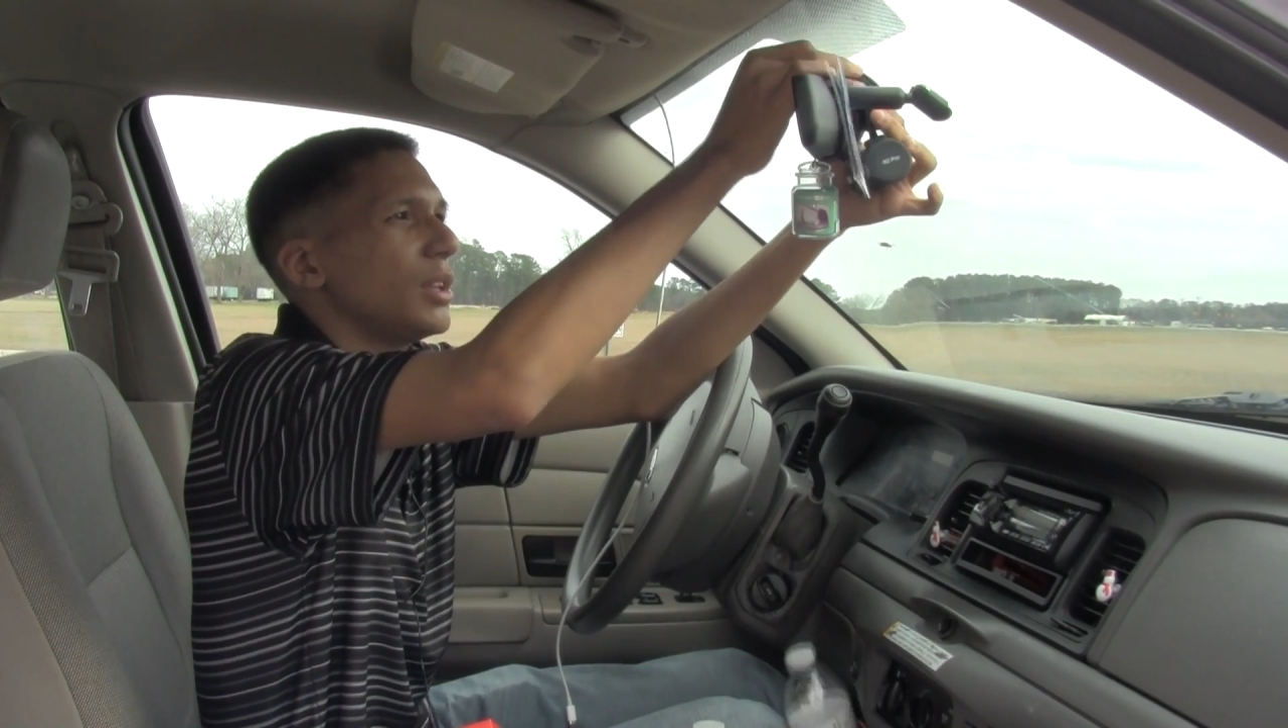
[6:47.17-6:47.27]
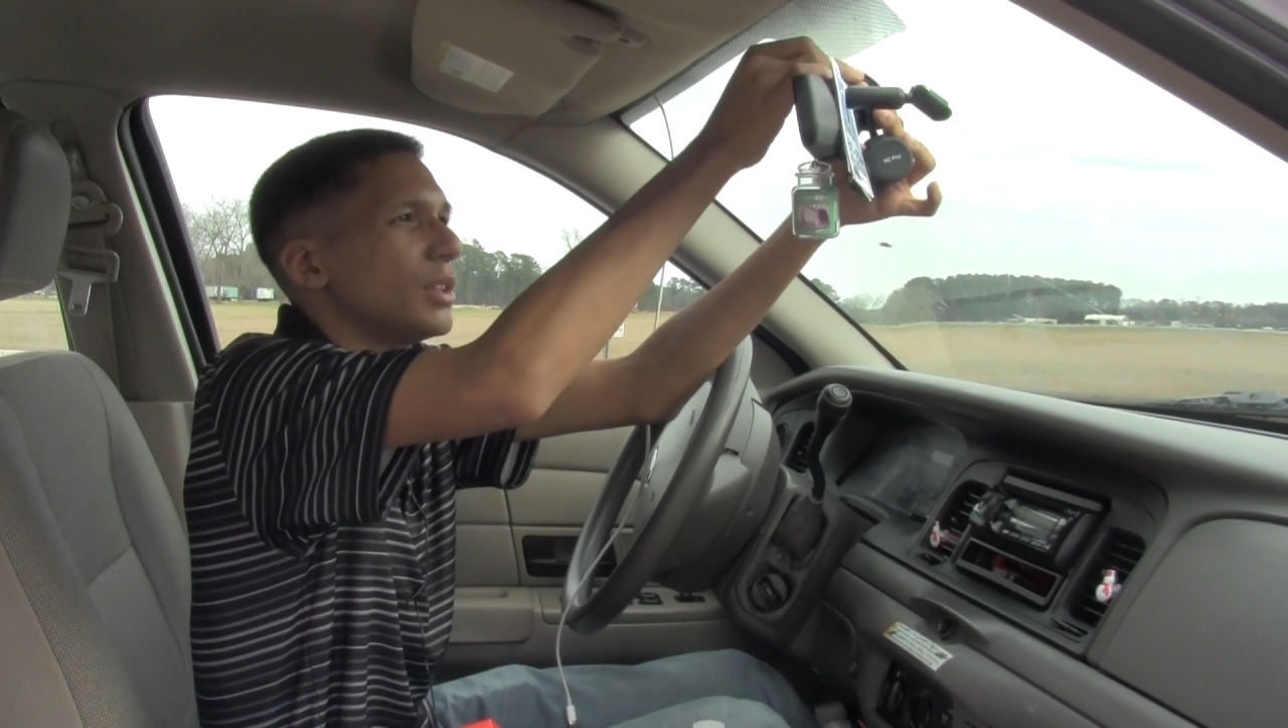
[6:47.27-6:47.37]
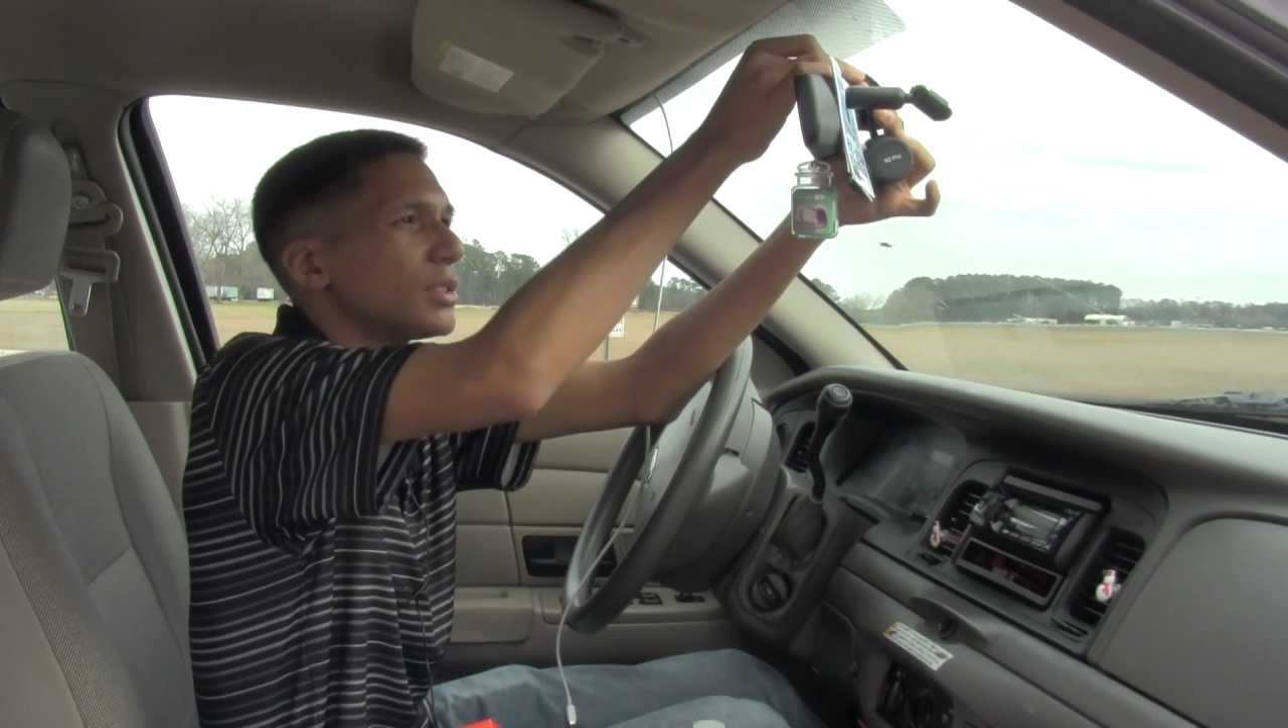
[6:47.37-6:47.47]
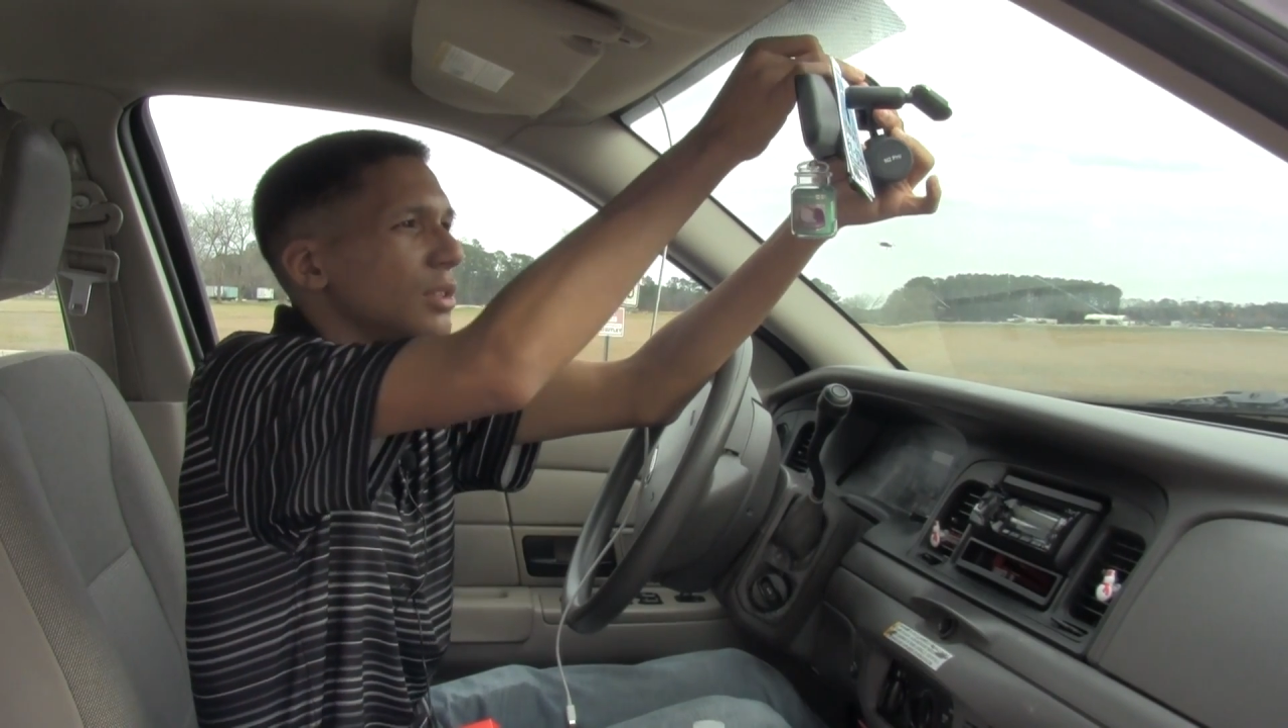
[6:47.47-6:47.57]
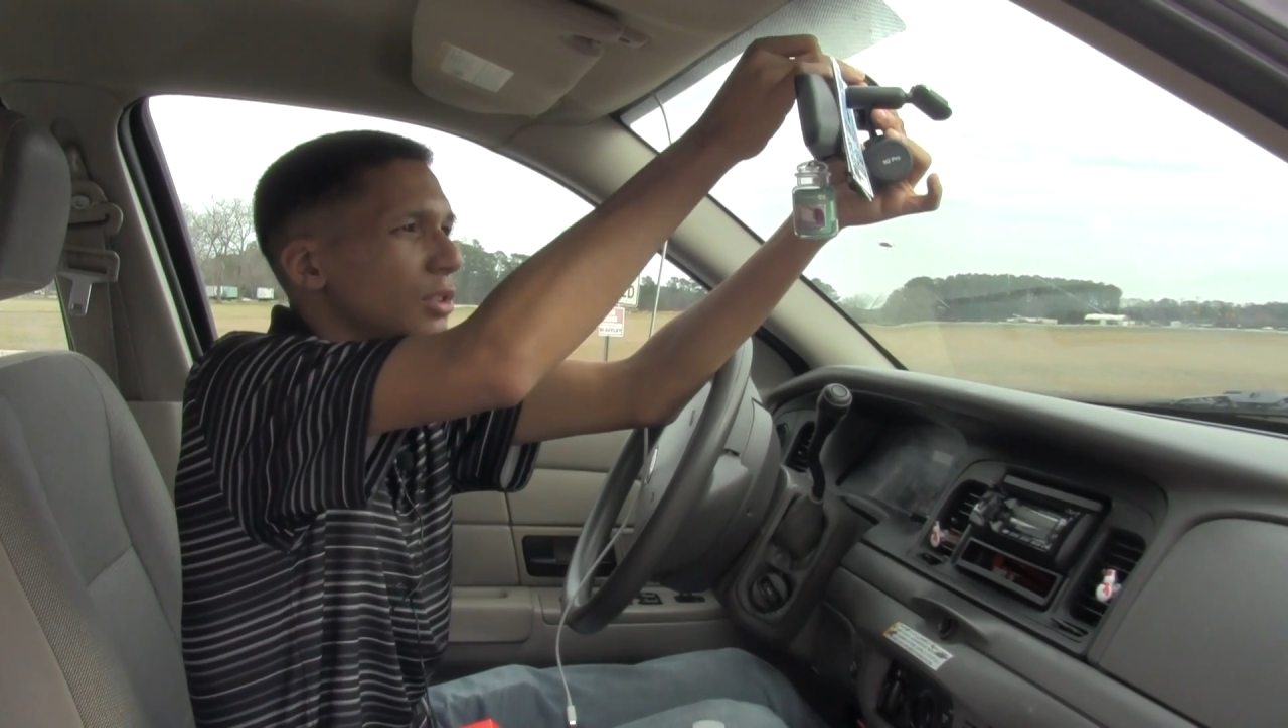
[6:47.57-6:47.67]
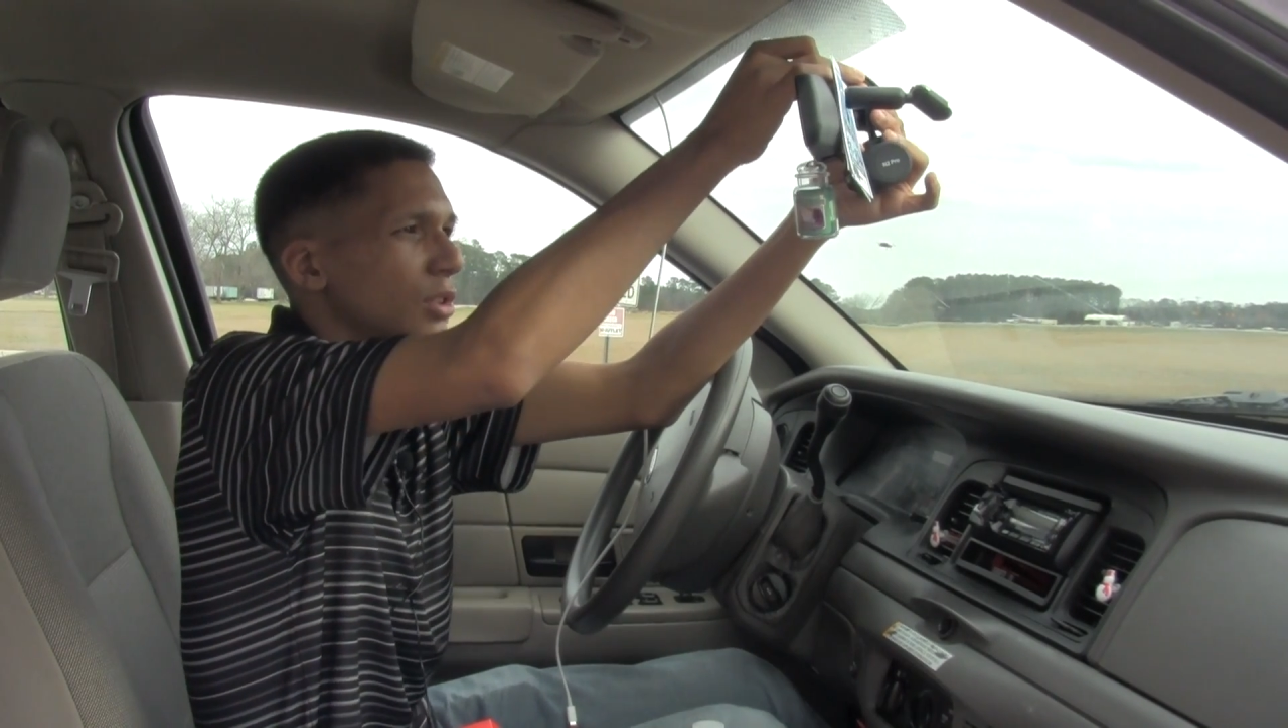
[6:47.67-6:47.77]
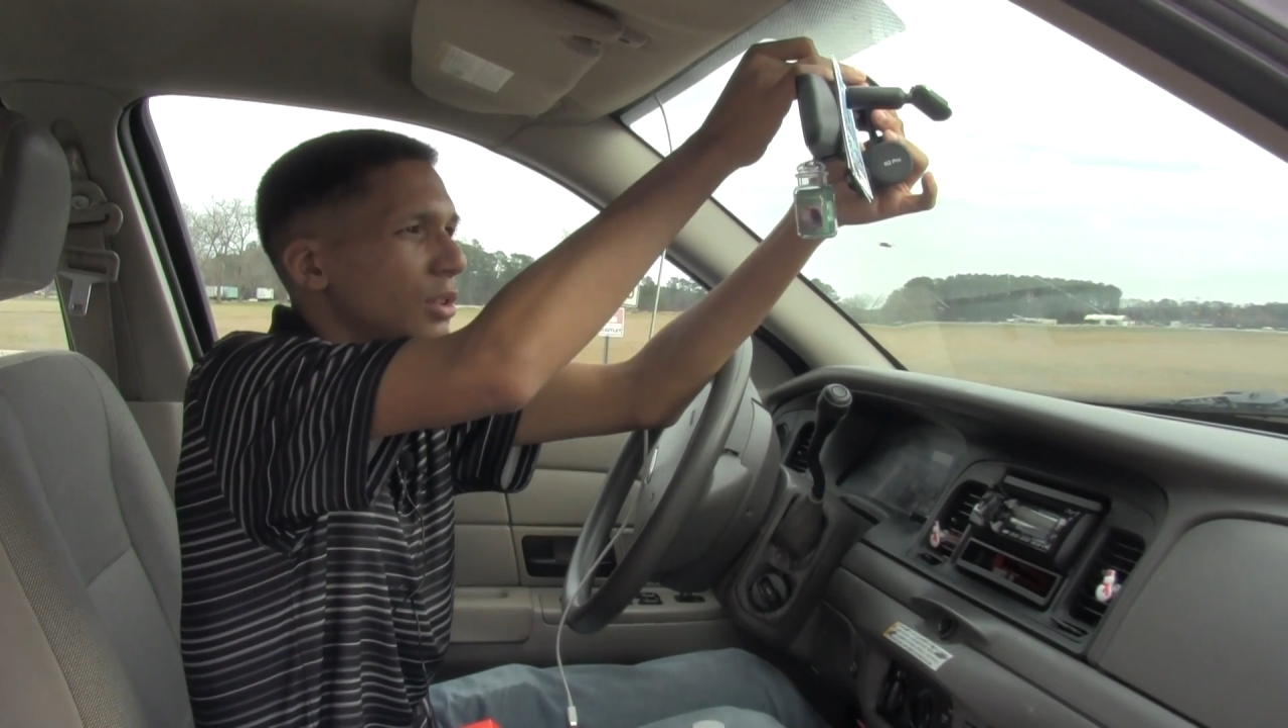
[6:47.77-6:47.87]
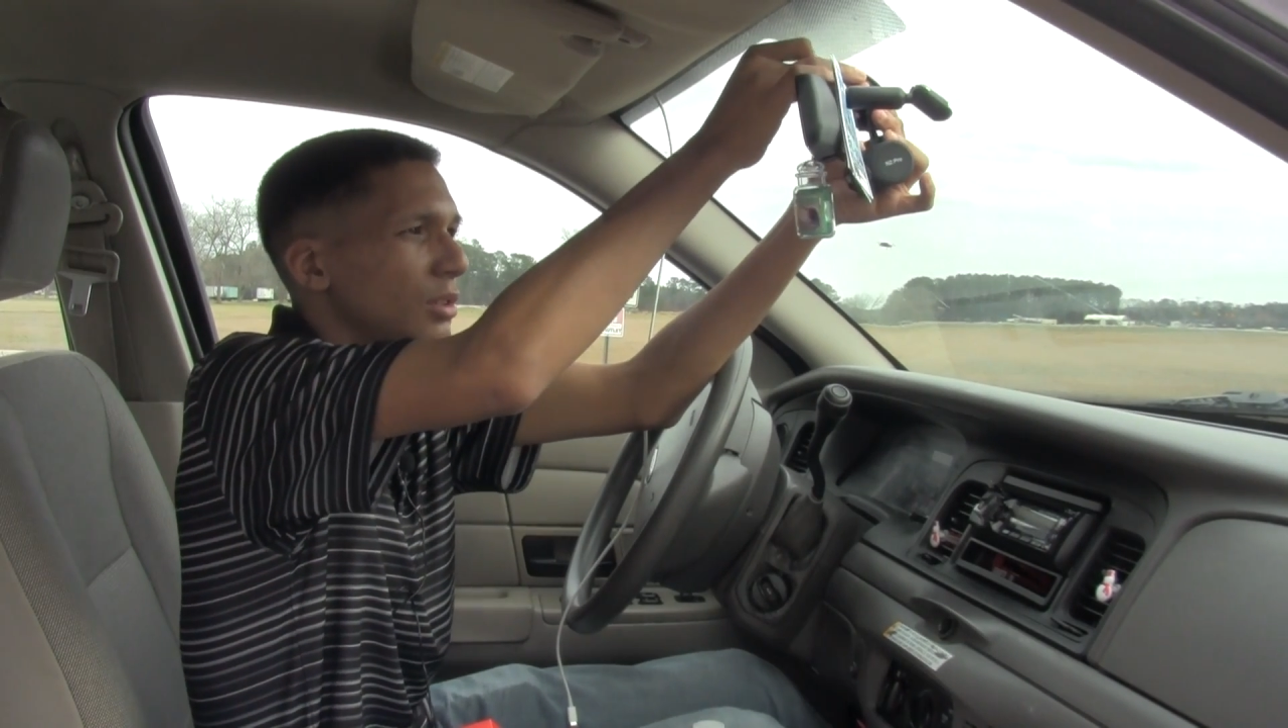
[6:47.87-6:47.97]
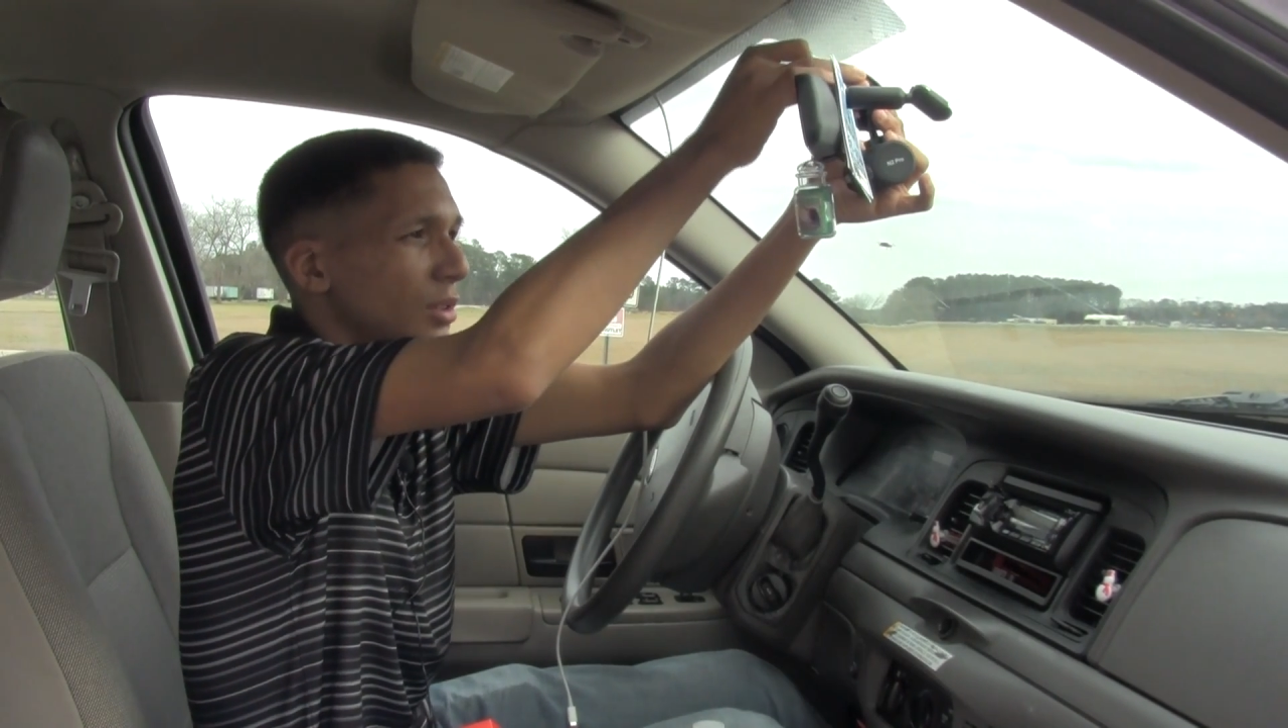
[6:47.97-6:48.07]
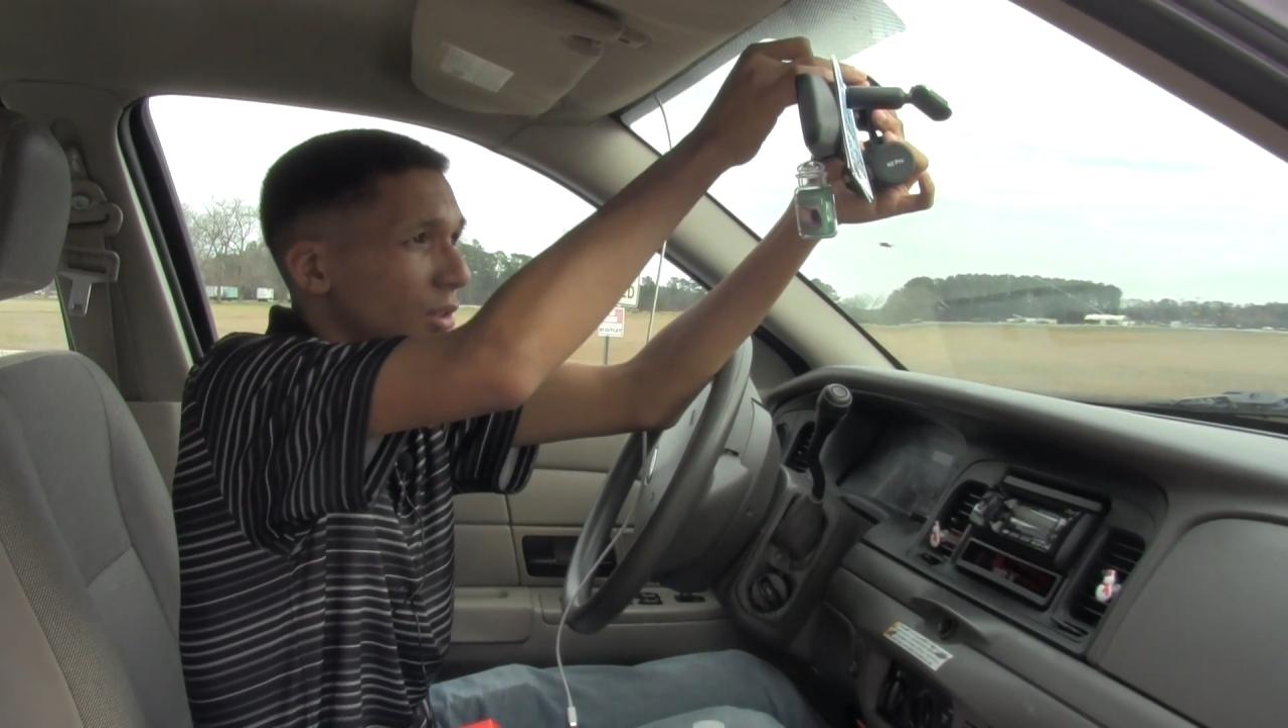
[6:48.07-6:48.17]
it gets a
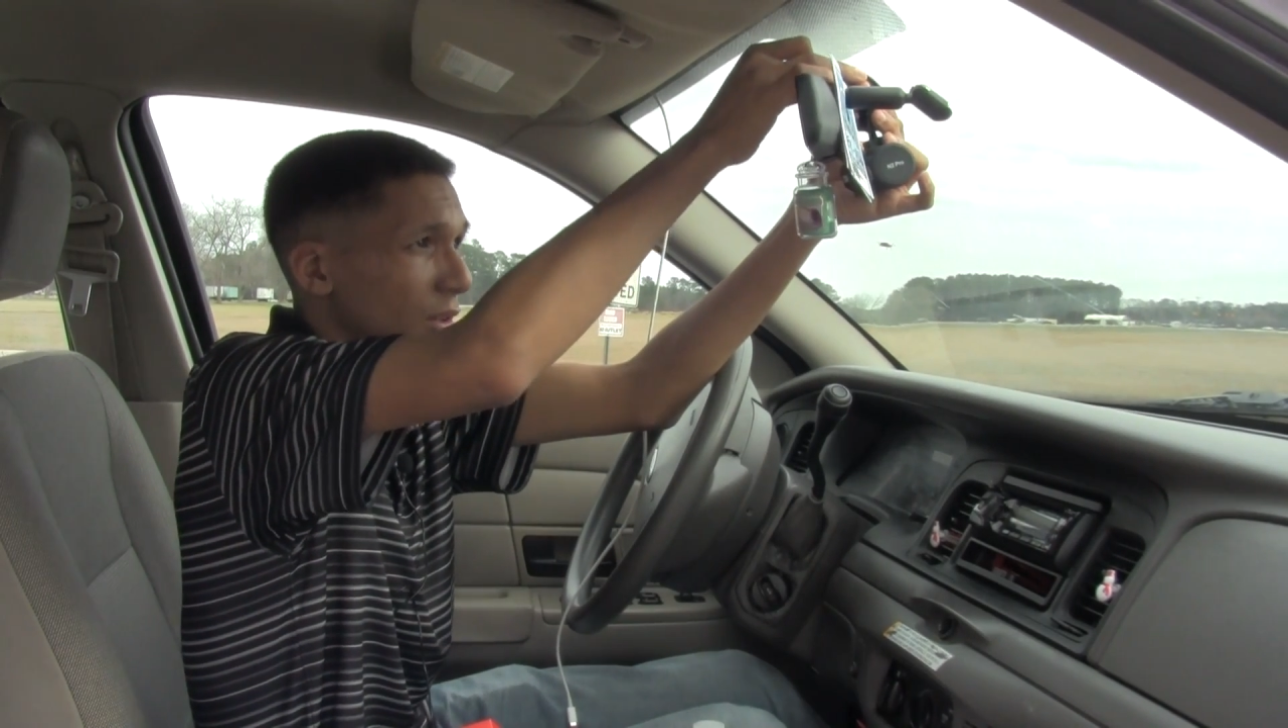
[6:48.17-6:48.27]
good